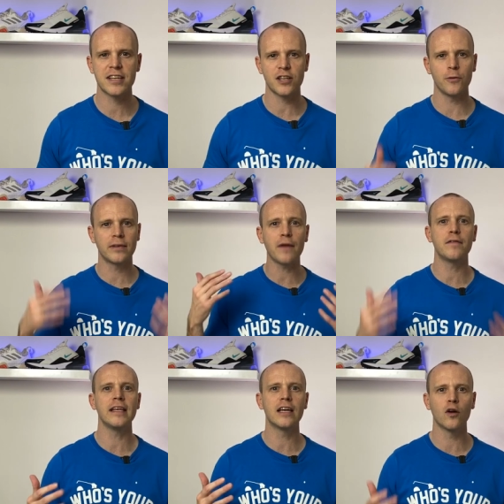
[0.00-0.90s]
So
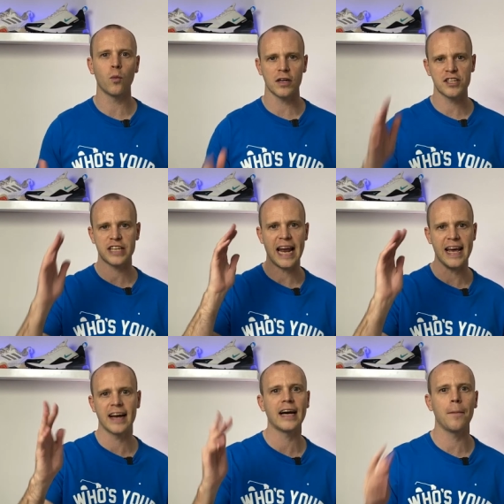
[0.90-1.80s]
definitely you're gonna to wanna to scan it
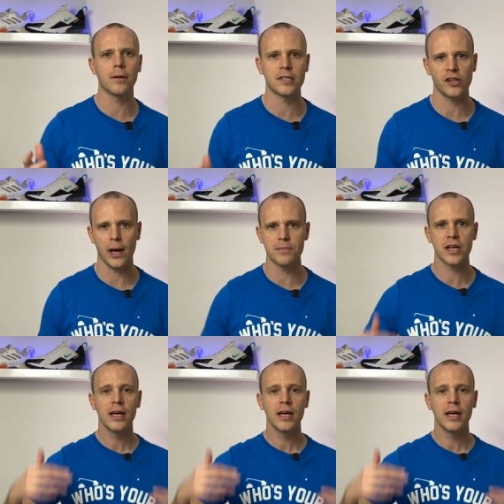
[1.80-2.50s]
a couple of times